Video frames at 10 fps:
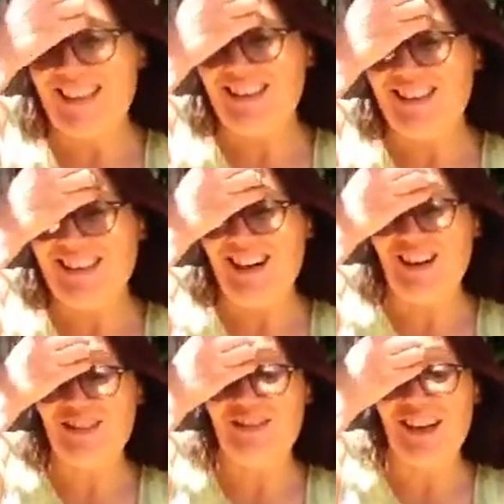This
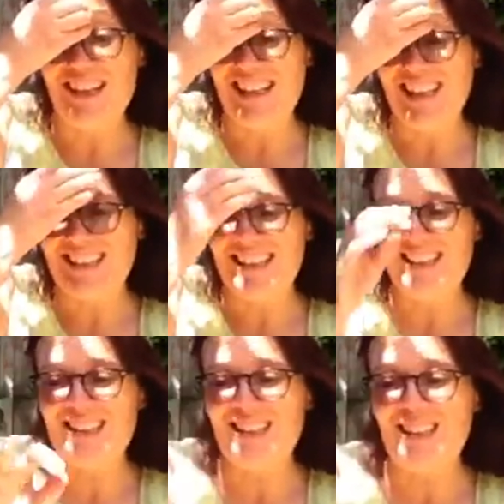card validates that
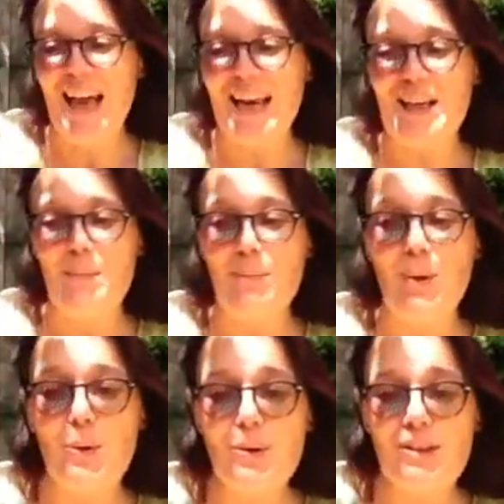this is an
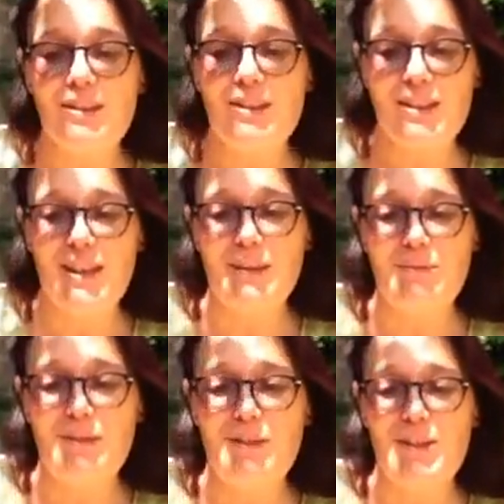important time
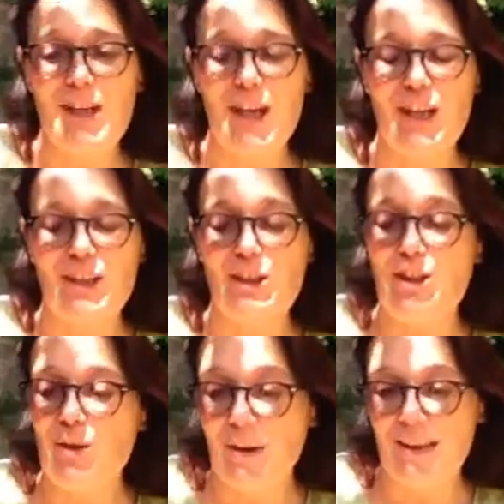for you to learn
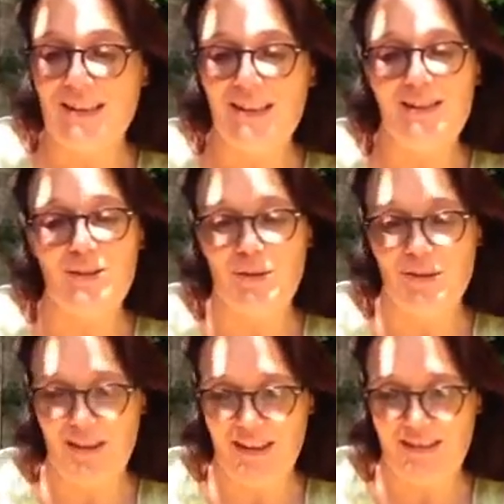new ideas or
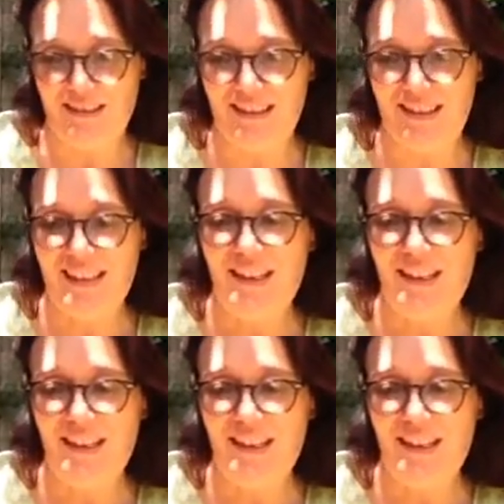skills.